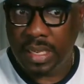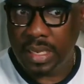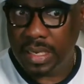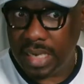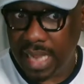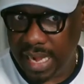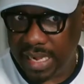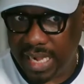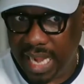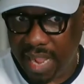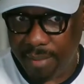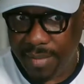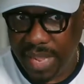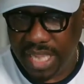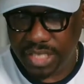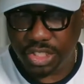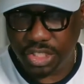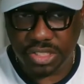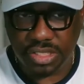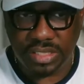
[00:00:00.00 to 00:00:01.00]
Like I
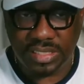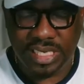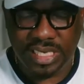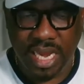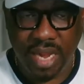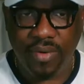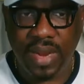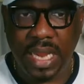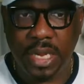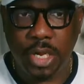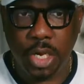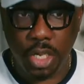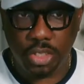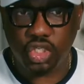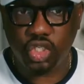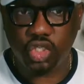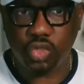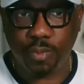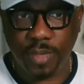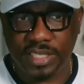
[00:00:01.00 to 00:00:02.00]
mentioned, there are
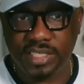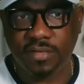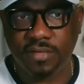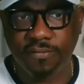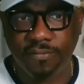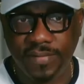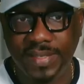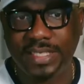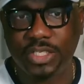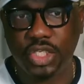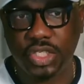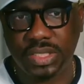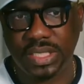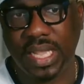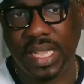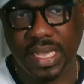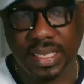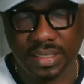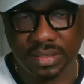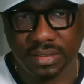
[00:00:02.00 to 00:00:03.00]
non-specific
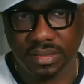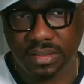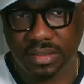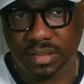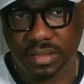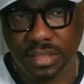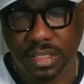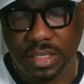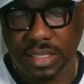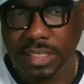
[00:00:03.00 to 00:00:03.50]
signs.